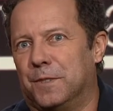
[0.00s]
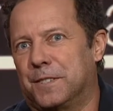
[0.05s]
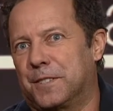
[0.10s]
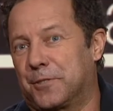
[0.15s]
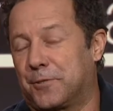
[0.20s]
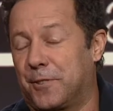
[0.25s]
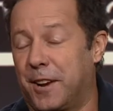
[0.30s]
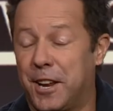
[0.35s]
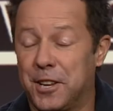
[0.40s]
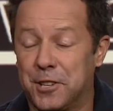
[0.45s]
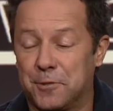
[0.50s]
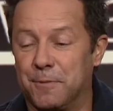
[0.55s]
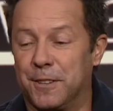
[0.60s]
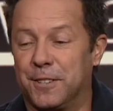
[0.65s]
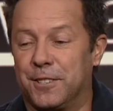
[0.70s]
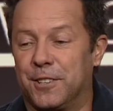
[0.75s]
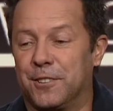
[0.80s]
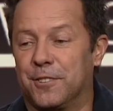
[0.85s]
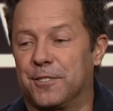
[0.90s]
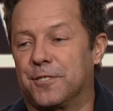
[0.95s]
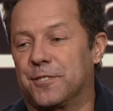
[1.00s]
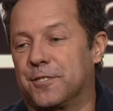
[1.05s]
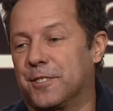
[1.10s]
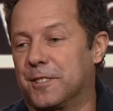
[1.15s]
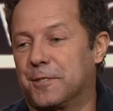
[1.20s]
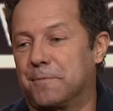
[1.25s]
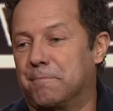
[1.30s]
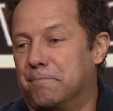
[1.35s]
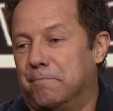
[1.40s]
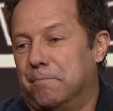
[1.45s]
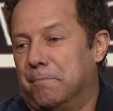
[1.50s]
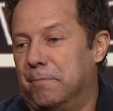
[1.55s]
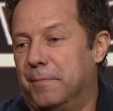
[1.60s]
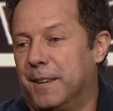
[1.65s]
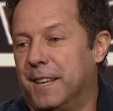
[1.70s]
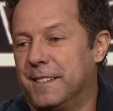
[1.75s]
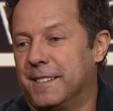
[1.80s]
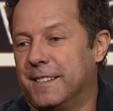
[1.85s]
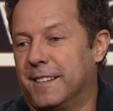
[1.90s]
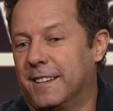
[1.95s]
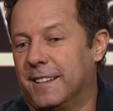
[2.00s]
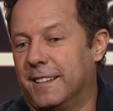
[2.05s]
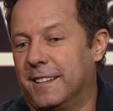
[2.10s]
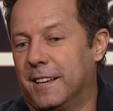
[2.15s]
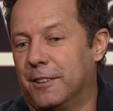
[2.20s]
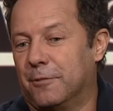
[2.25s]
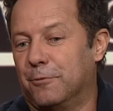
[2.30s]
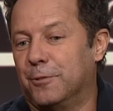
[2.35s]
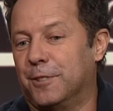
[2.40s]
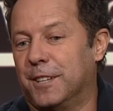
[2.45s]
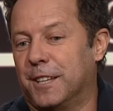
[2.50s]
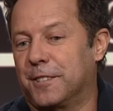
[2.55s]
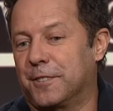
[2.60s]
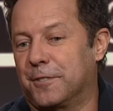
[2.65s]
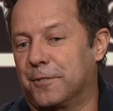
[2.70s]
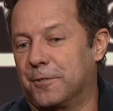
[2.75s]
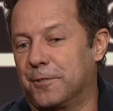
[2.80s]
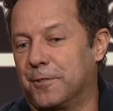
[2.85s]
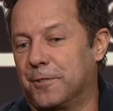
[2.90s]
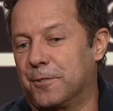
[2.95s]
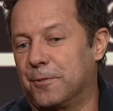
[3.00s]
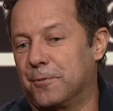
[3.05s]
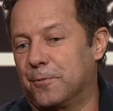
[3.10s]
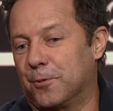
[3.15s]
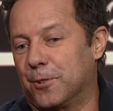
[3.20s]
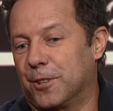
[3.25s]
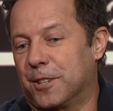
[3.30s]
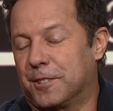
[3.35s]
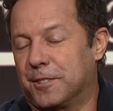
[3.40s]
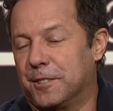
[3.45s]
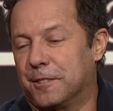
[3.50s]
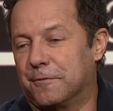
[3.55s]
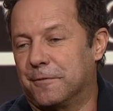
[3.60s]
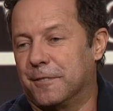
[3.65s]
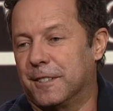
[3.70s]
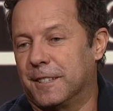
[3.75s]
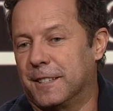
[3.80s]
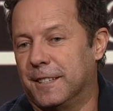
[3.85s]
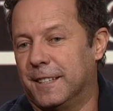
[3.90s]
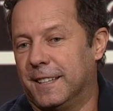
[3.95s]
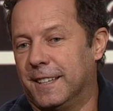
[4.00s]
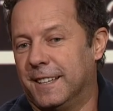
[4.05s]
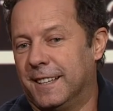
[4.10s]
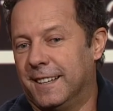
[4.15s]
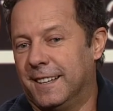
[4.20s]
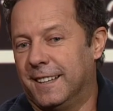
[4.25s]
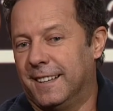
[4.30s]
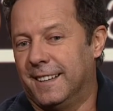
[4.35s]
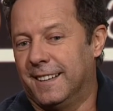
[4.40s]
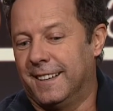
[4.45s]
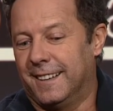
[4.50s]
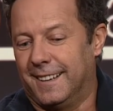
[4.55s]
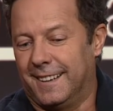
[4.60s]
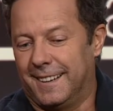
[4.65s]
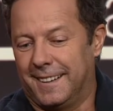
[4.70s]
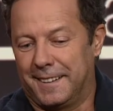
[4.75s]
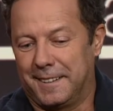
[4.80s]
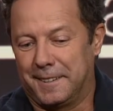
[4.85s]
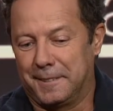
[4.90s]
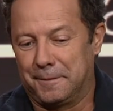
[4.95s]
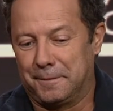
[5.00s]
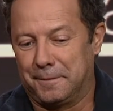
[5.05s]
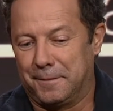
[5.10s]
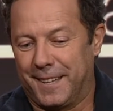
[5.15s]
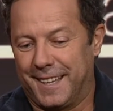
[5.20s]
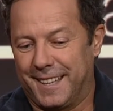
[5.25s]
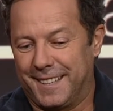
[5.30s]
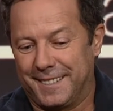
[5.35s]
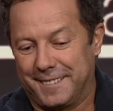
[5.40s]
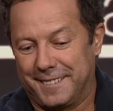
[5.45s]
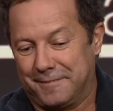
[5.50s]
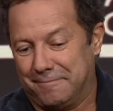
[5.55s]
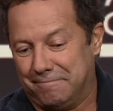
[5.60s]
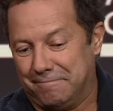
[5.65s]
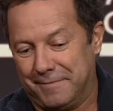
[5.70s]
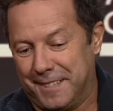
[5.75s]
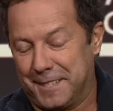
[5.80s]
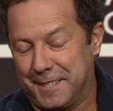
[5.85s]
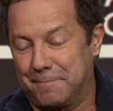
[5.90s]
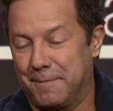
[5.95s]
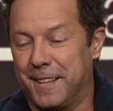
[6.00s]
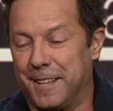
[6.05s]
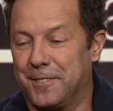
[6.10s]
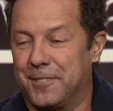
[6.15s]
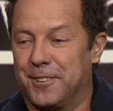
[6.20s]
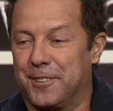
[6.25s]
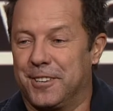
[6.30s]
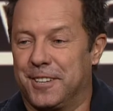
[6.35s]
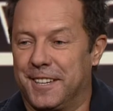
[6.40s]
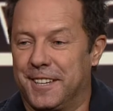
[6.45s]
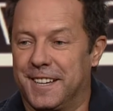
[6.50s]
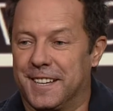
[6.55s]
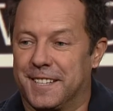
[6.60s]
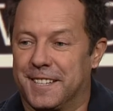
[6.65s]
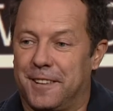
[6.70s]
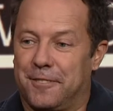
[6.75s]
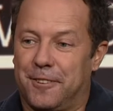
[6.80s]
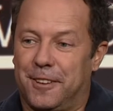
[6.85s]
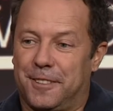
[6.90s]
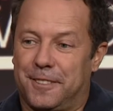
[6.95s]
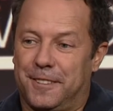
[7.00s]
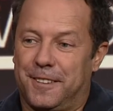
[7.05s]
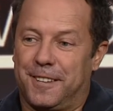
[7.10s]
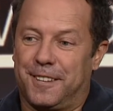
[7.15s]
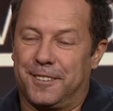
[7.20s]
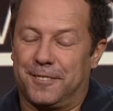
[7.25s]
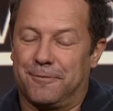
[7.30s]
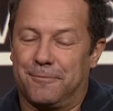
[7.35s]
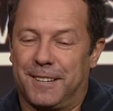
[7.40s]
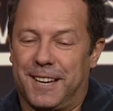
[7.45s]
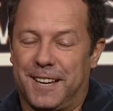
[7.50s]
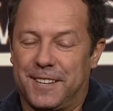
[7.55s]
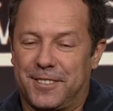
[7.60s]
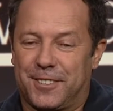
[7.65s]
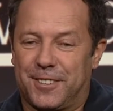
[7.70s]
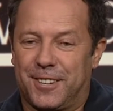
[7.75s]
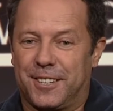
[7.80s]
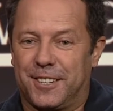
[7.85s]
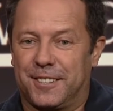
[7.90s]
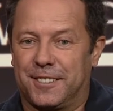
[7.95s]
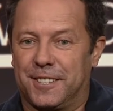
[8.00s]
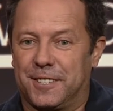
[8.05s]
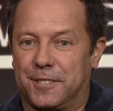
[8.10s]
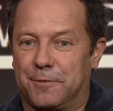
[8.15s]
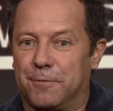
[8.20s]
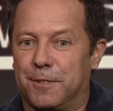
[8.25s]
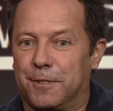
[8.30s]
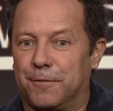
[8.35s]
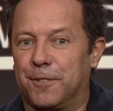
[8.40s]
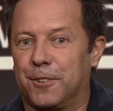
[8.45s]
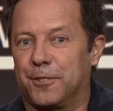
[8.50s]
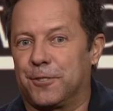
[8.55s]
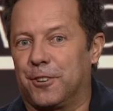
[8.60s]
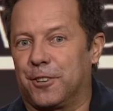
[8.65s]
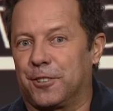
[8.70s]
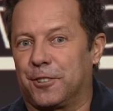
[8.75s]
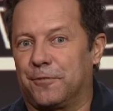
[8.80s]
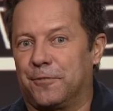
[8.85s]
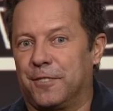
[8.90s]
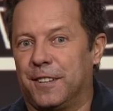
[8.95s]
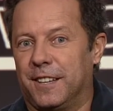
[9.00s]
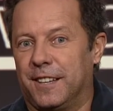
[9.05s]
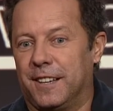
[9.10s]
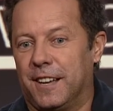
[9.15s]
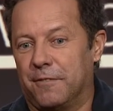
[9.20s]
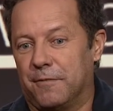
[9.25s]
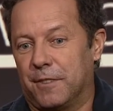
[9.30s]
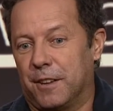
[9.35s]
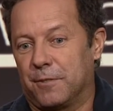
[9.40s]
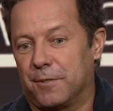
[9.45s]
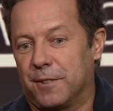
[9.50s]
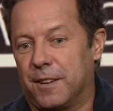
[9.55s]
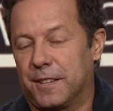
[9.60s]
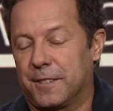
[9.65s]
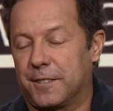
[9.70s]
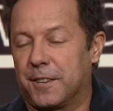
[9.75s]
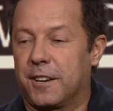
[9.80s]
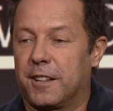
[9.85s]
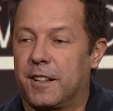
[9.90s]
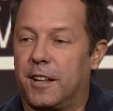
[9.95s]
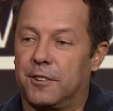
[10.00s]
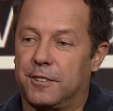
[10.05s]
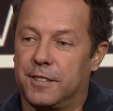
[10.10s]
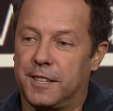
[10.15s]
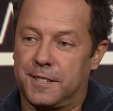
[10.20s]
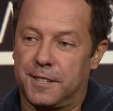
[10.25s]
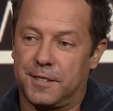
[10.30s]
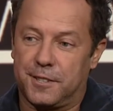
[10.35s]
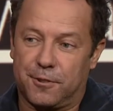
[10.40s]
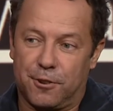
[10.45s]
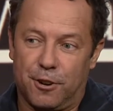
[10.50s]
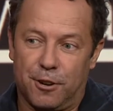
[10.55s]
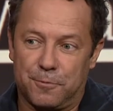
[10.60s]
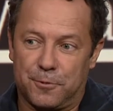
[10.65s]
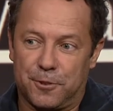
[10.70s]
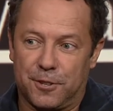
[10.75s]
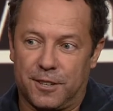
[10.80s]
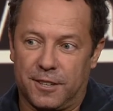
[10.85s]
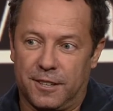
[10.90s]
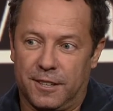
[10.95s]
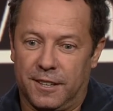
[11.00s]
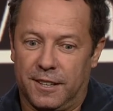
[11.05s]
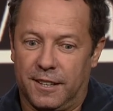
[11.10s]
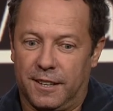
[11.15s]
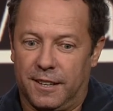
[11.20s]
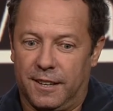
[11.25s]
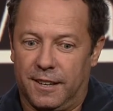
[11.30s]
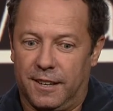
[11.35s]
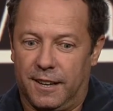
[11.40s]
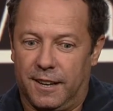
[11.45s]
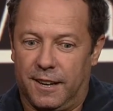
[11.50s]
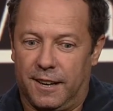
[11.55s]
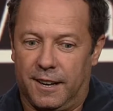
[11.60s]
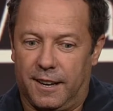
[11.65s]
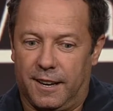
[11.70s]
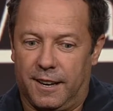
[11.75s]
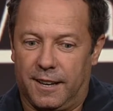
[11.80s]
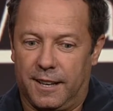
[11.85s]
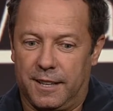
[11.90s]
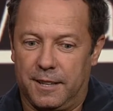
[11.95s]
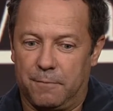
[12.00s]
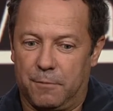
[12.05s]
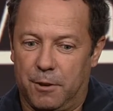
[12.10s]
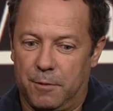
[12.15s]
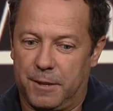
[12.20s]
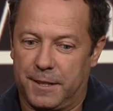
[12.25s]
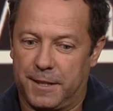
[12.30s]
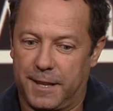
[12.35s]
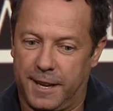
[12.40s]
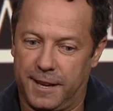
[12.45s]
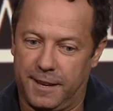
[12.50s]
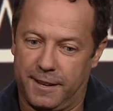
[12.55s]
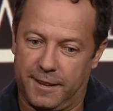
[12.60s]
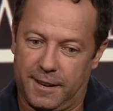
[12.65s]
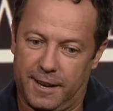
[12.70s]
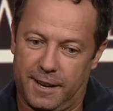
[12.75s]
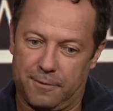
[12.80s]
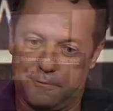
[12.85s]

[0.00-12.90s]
strange materials is just basically a good excuse to work differently. Uh, and it's been thirty years. I thought, you know, when I started this with photography, I, I started out as a sculptor. Uh, and the moment I, I,